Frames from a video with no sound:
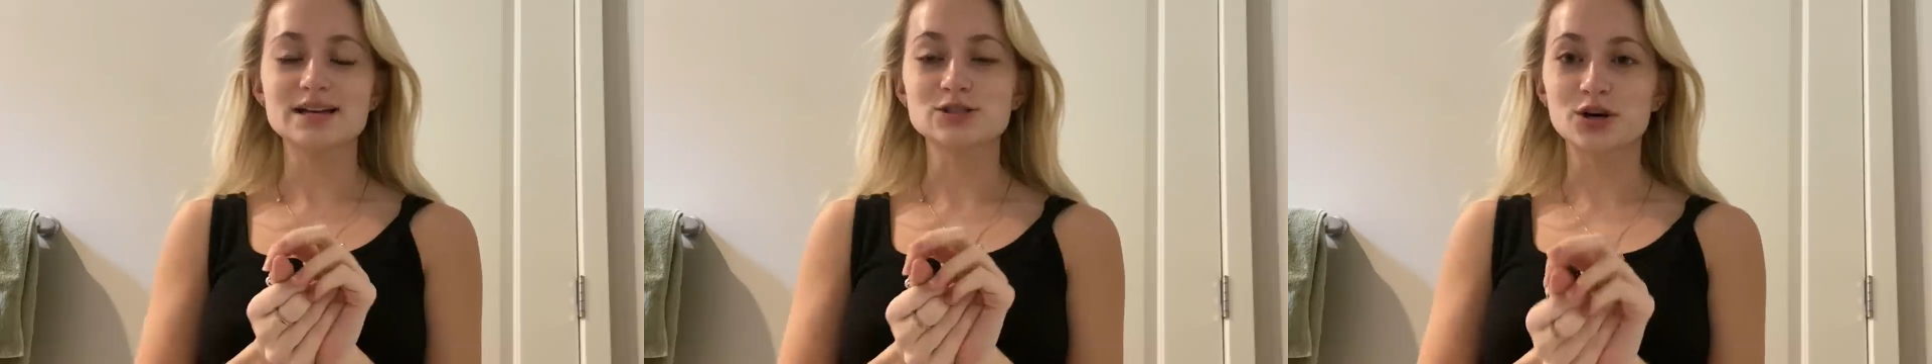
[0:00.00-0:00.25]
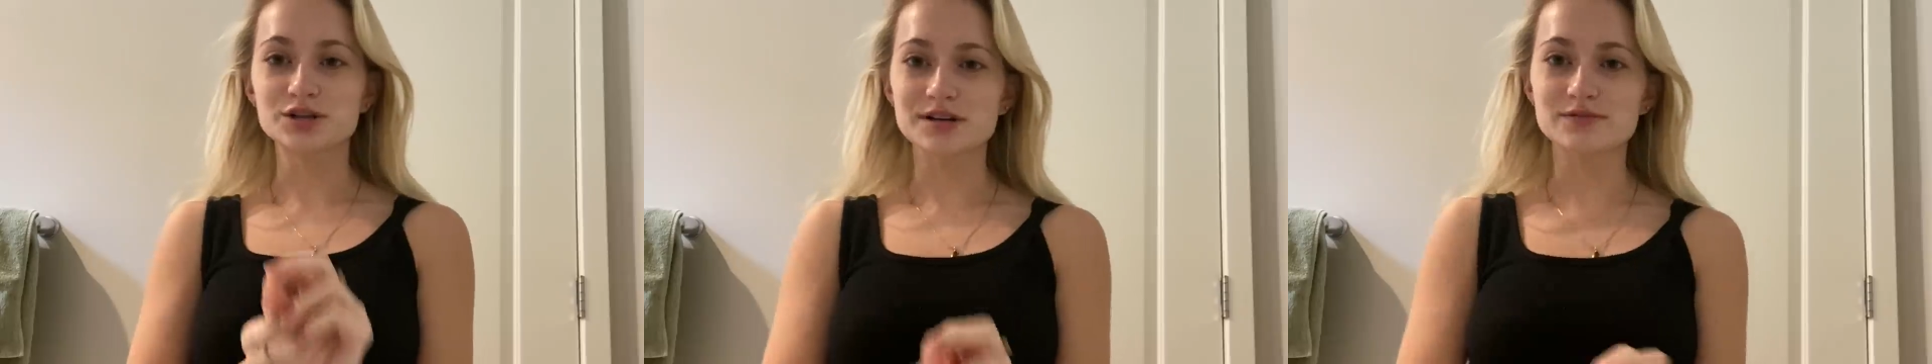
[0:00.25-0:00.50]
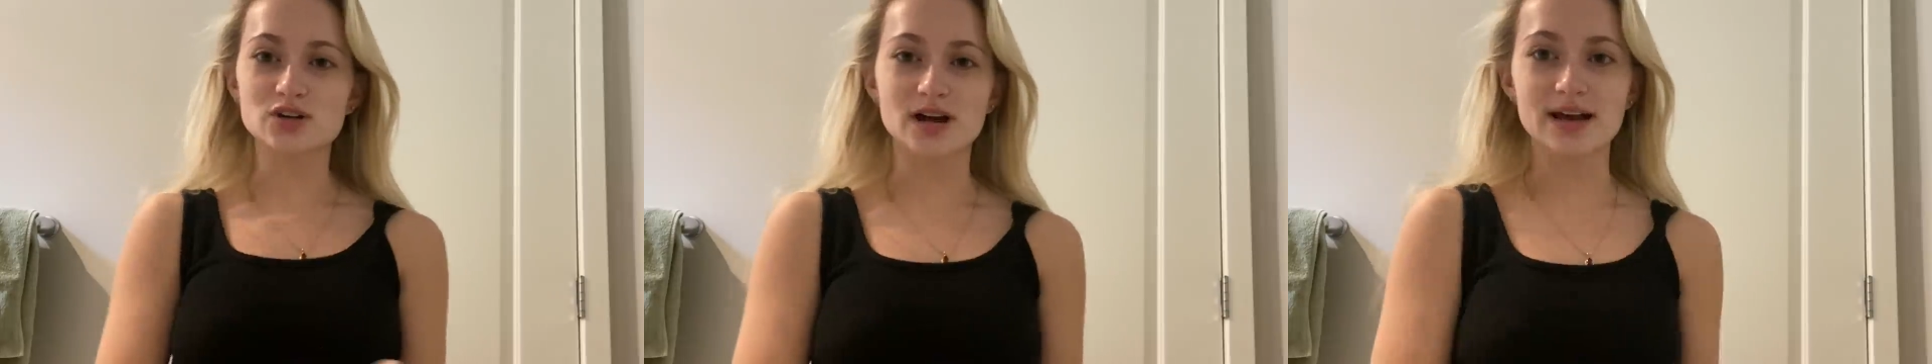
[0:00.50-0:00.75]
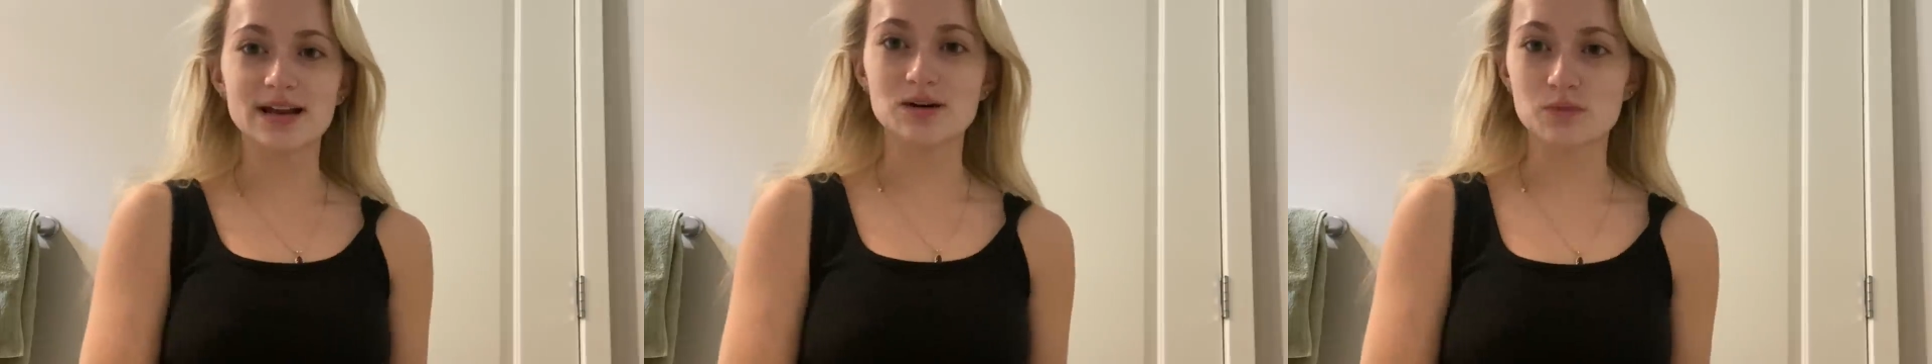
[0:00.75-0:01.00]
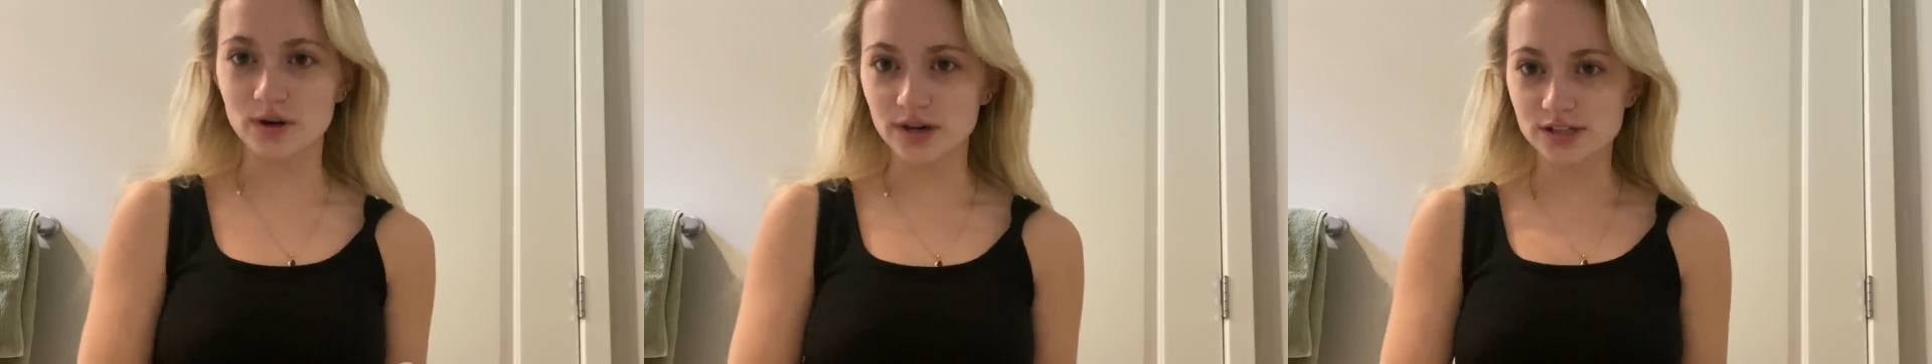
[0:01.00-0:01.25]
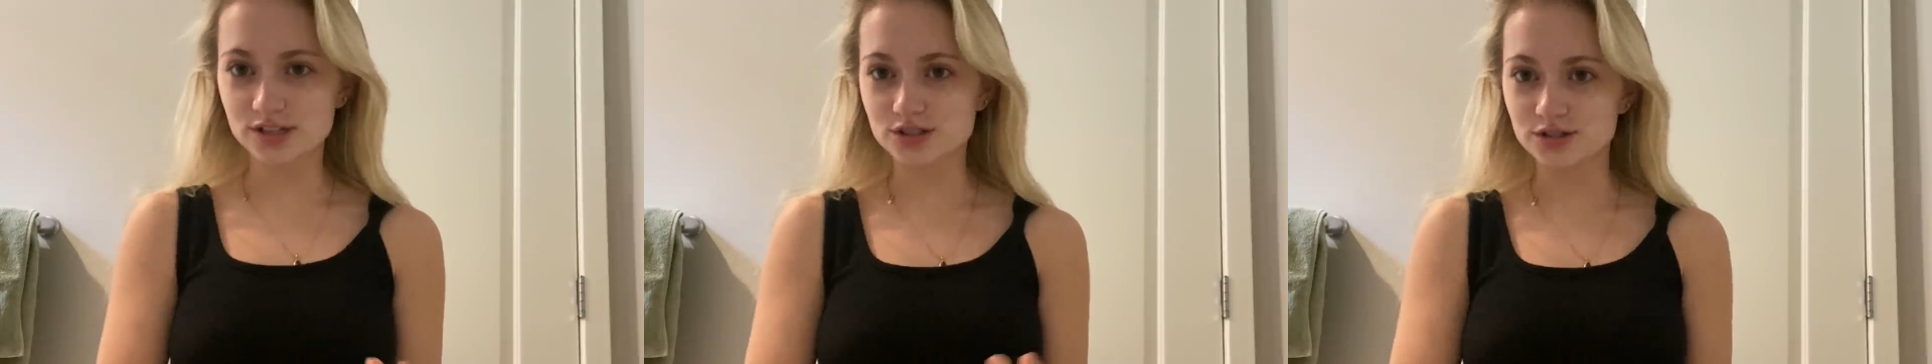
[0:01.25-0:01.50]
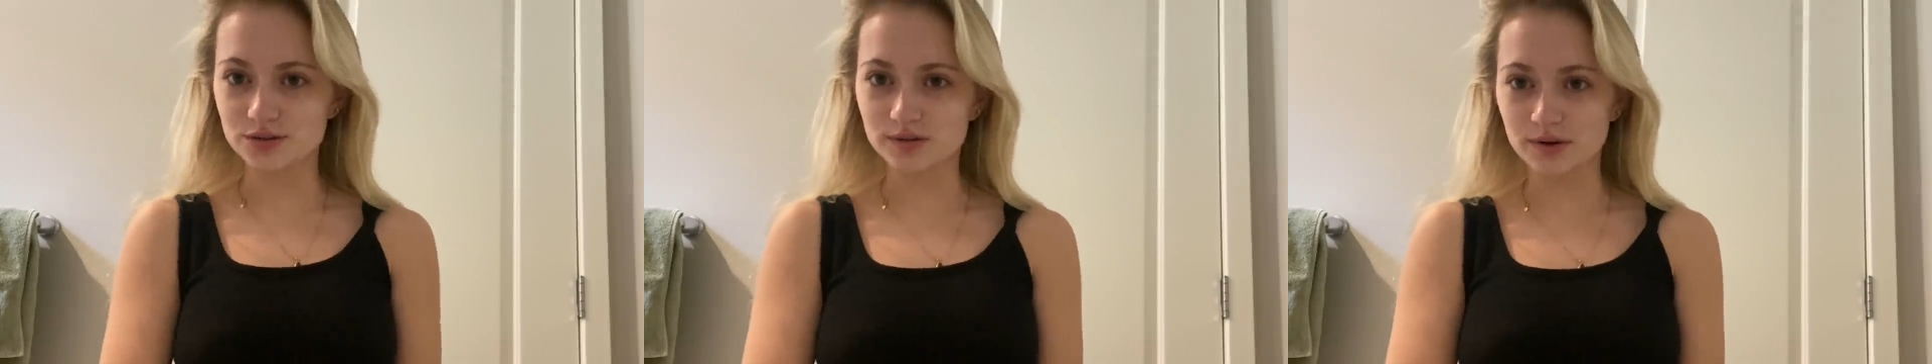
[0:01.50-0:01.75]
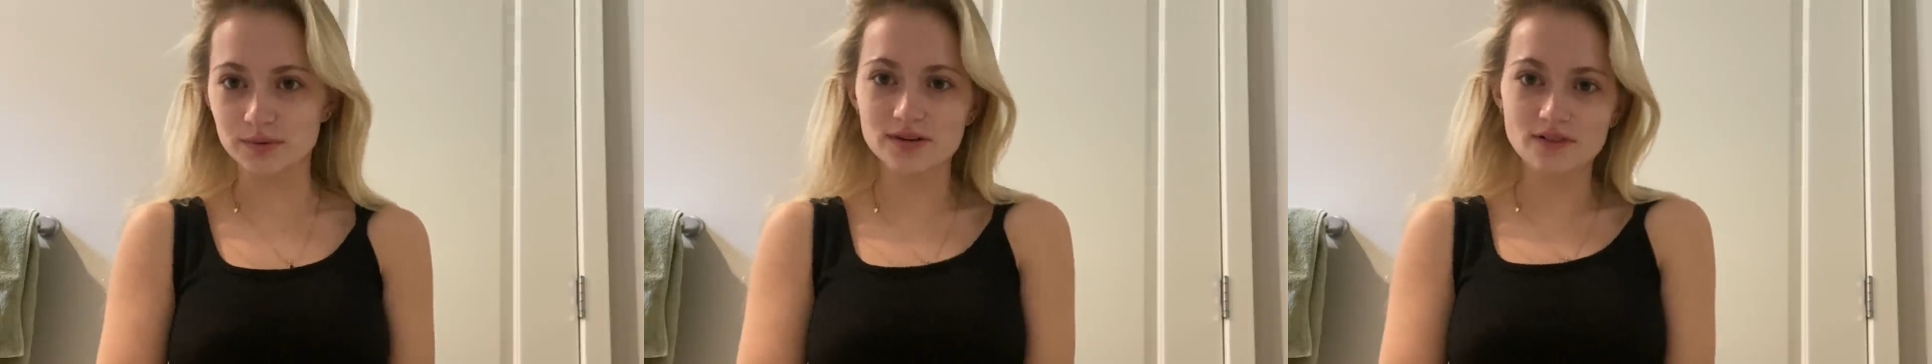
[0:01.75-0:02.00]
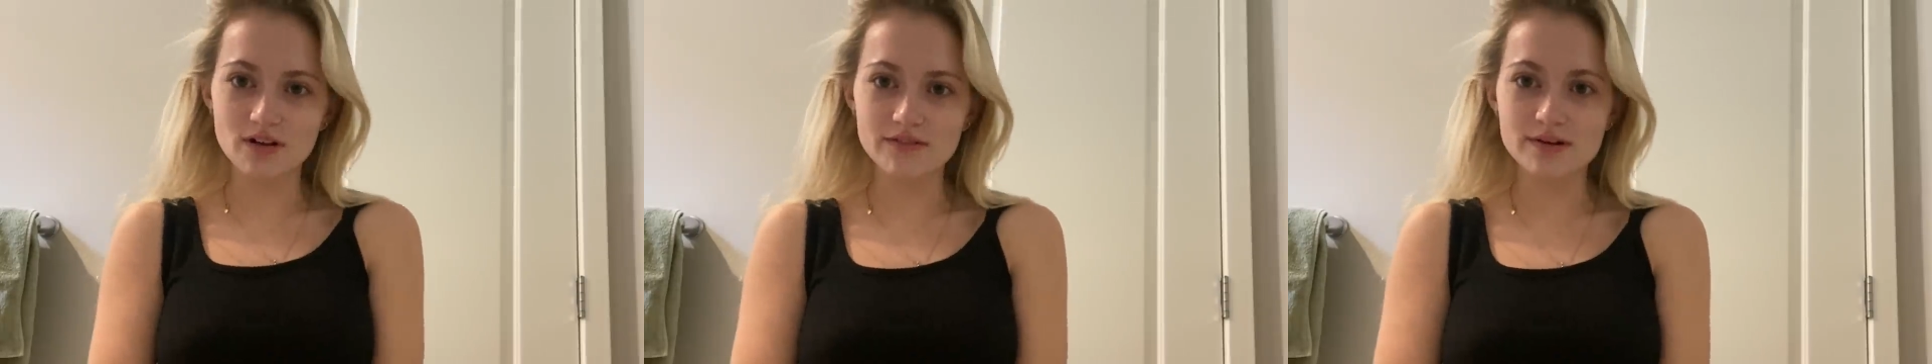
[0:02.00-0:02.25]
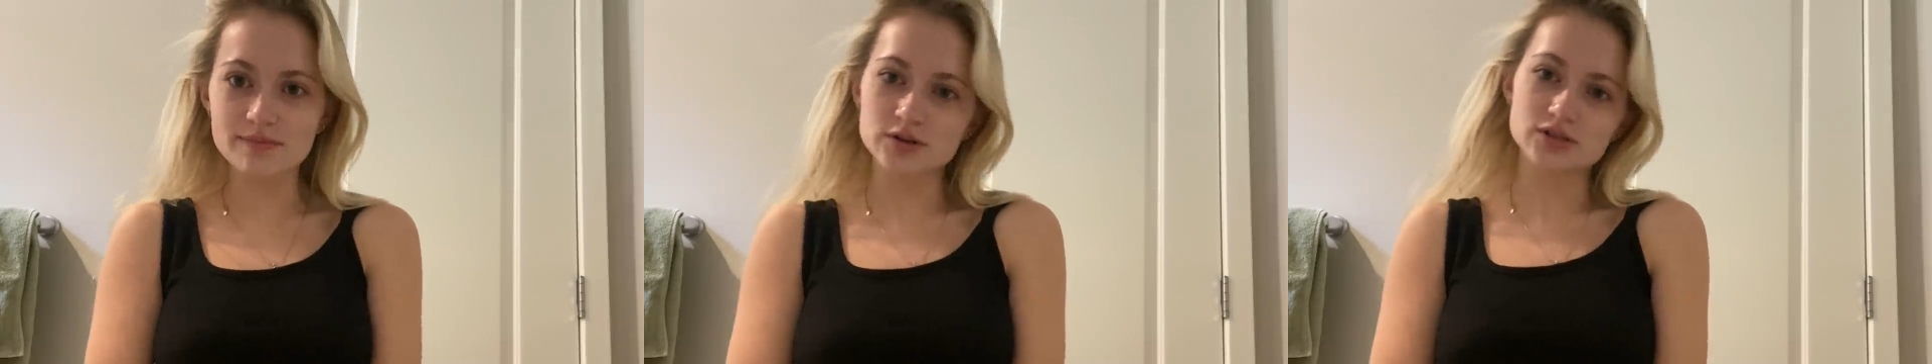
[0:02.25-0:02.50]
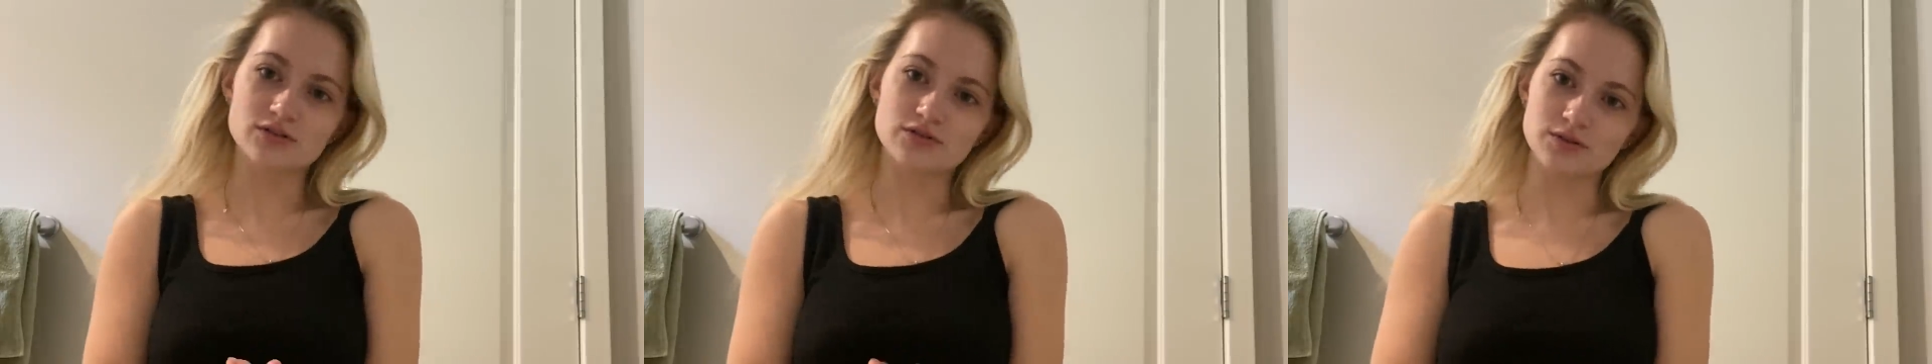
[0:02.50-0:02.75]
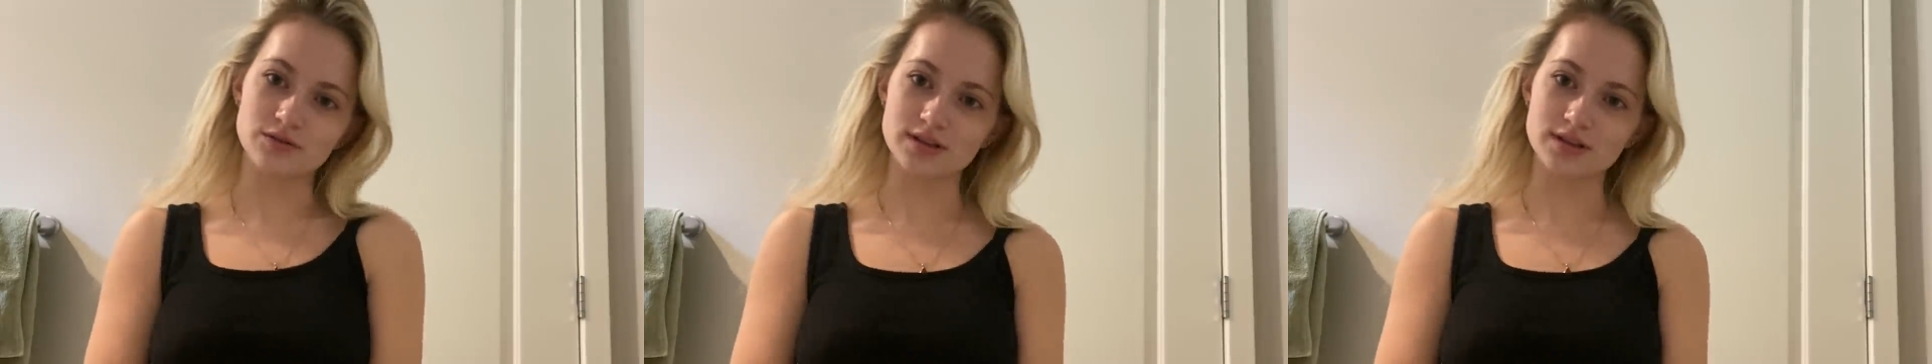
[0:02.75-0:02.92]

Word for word: As hard as I've tried and worked to get rid of all of them, there's a few